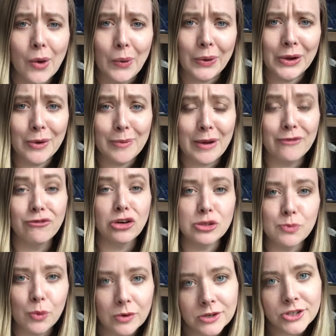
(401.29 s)
oh, you know, my
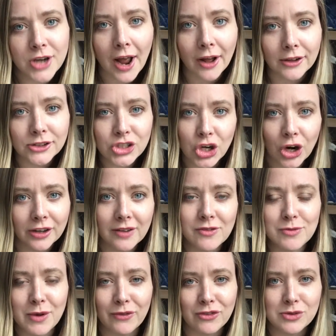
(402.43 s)
firstborn child. Sure, I'll give
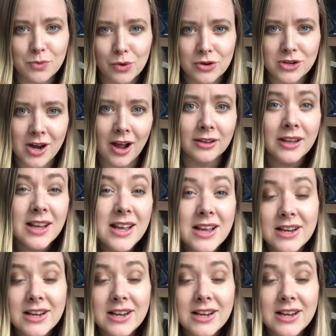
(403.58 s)
you my firstborn child.